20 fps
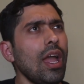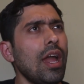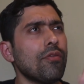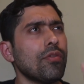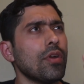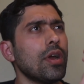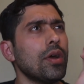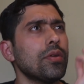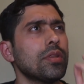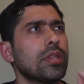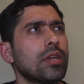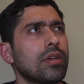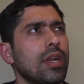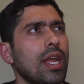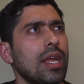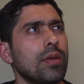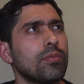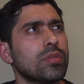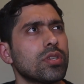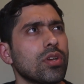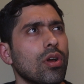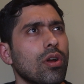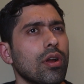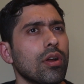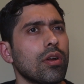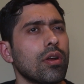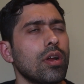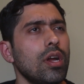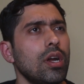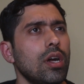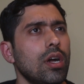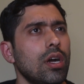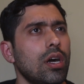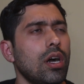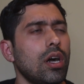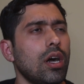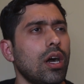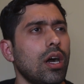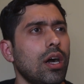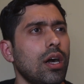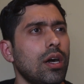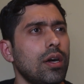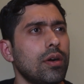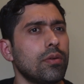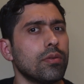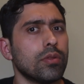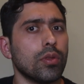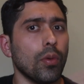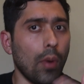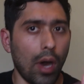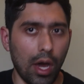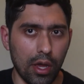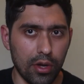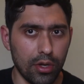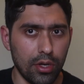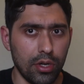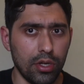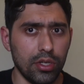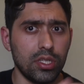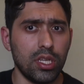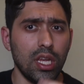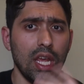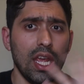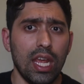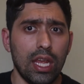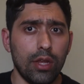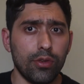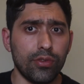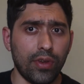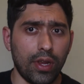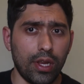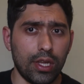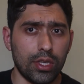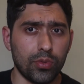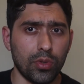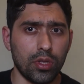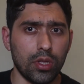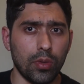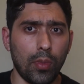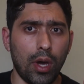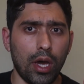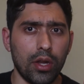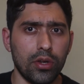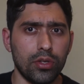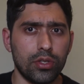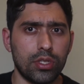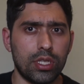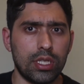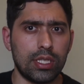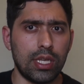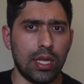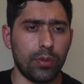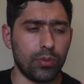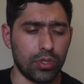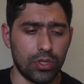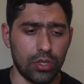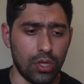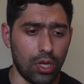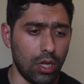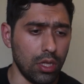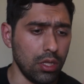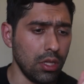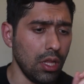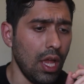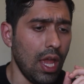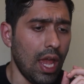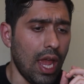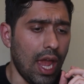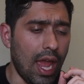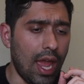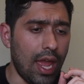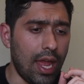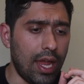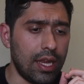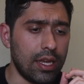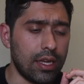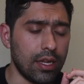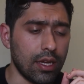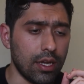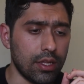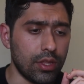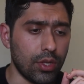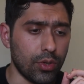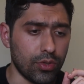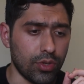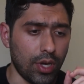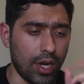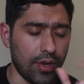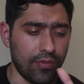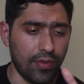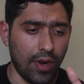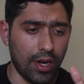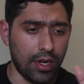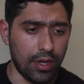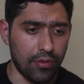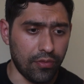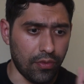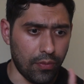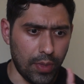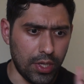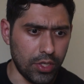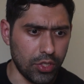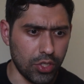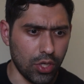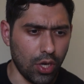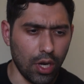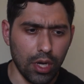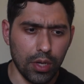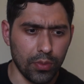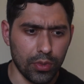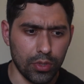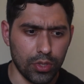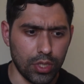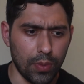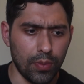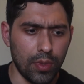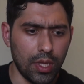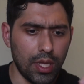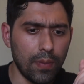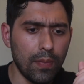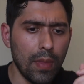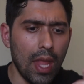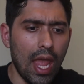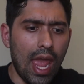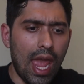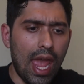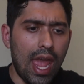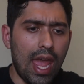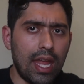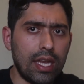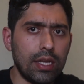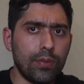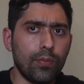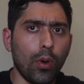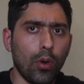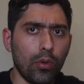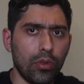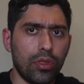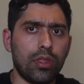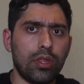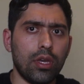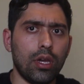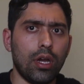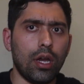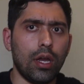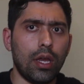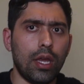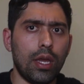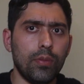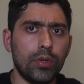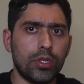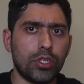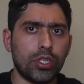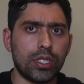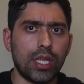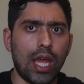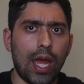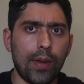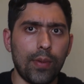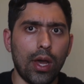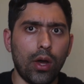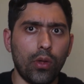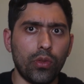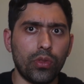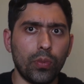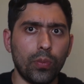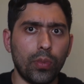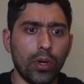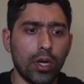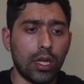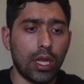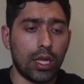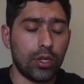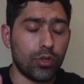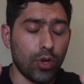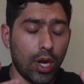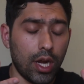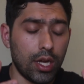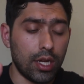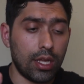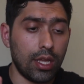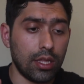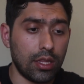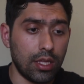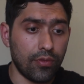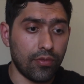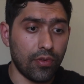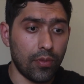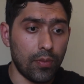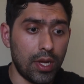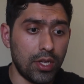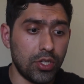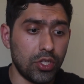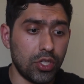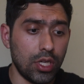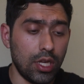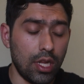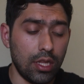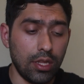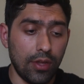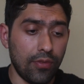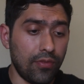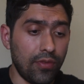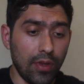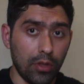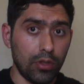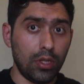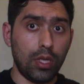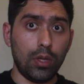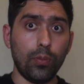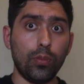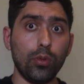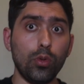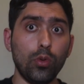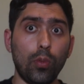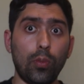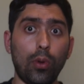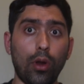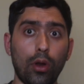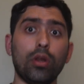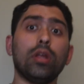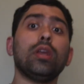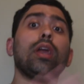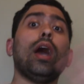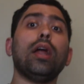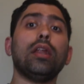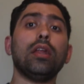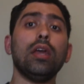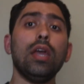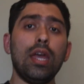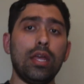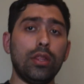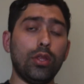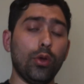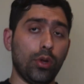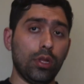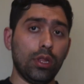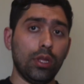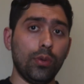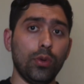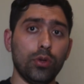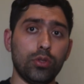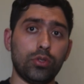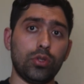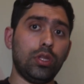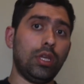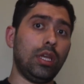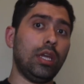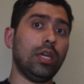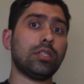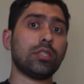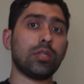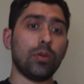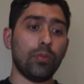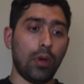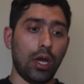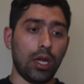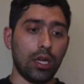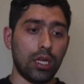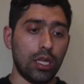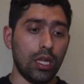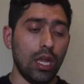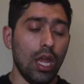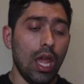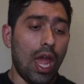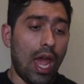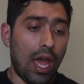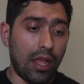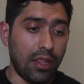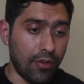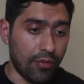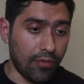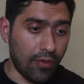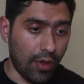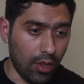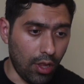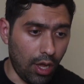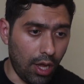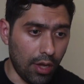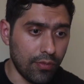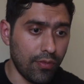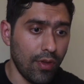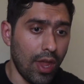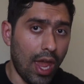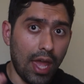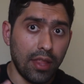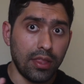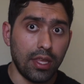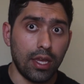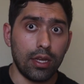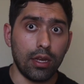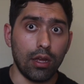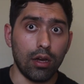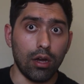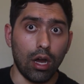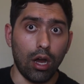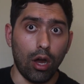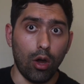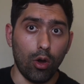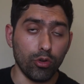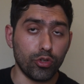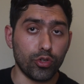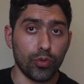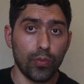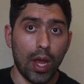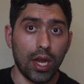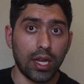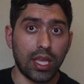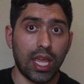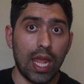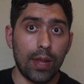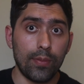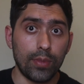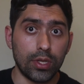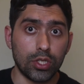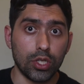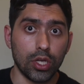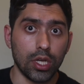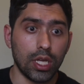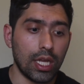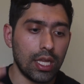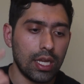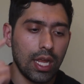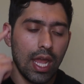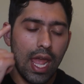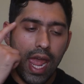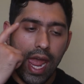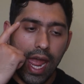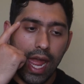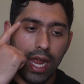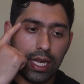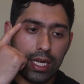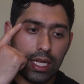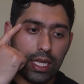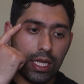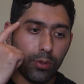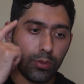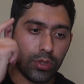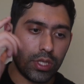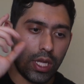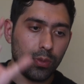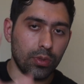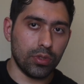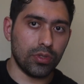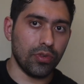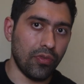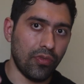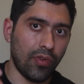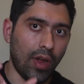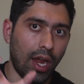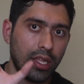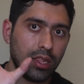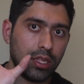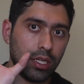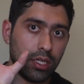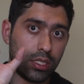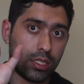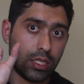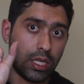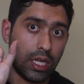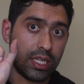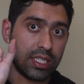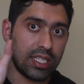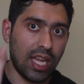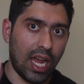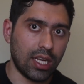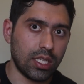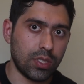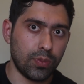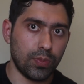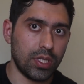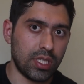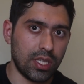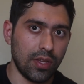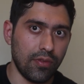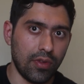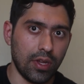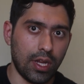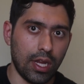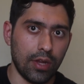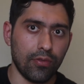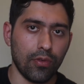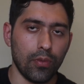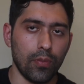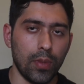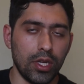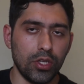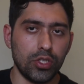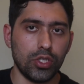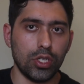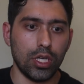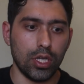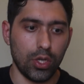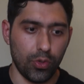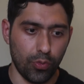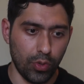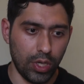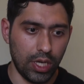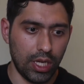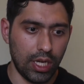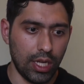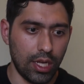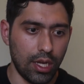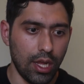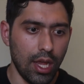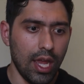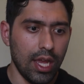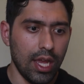I forgot what their names are. The monitors. He was fighting against one of the monitors. His name was Null, and they were trying to find information on him or something. And both him and Shazam held the book and tried to get the information, and they failed, and they blew apart and they were in limbo, so they hit somebody and they fell off. And then Ultraman came and took it, and he was able to find this exact specific information and read it.